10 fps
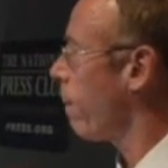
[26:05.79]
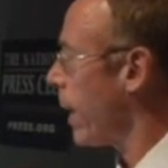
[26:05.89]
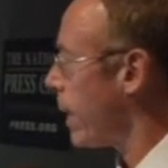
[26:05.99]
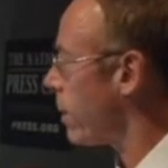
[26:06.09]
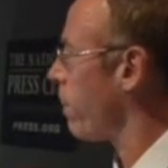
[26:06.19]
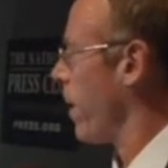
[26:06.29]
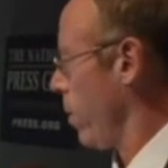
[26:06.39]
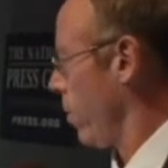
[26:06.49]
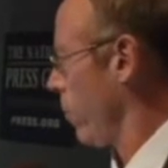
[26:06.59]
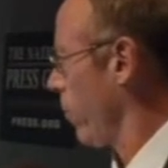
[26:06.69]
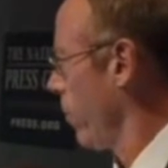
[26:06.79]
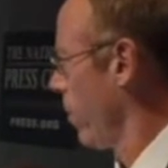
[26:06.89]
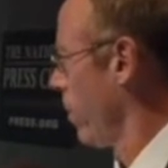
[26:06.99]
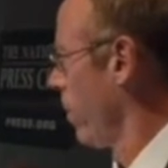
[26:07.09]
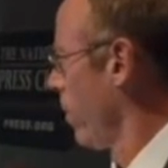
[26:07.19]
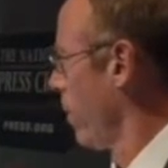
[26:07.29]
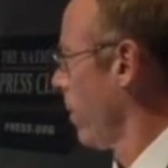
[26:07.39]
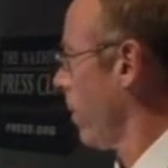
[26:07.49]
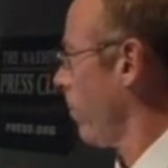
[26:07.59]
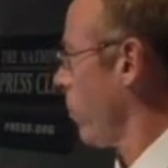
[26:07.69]
base pairs
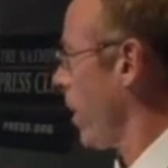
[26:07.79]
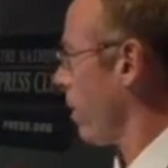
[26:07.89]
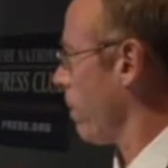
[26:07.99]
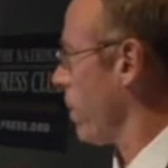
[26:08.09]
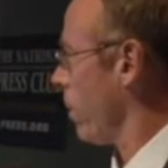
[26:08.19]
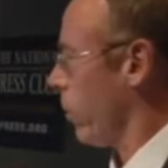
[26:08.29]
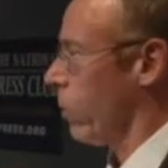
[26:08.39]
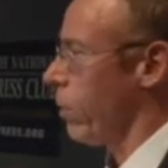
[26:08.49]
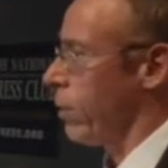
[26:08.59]
of genetic material